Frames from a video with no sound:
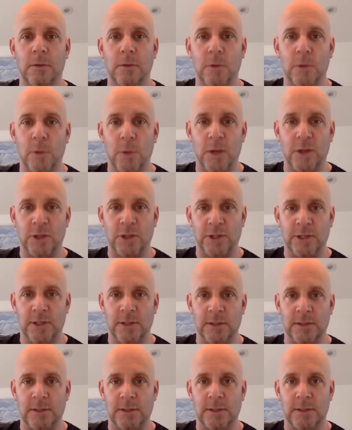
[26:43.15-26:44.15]

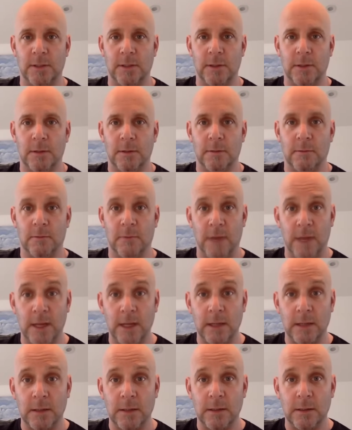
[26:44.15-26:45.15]
questions,
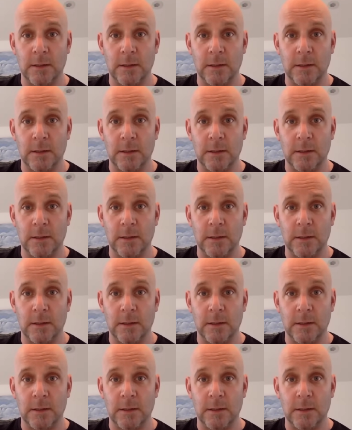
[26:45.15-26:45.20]
right?